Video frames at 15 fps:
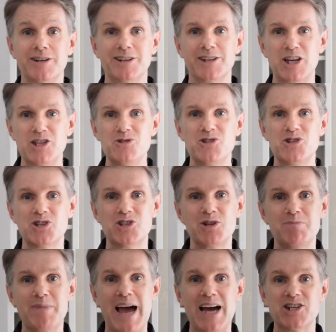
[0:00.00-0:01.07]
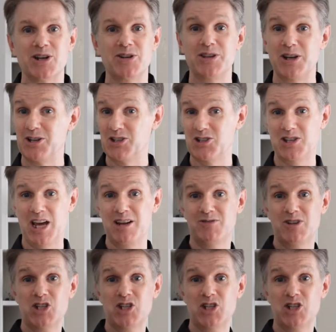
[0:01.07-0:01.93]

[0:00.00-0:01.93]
Can you just imagine that instead of a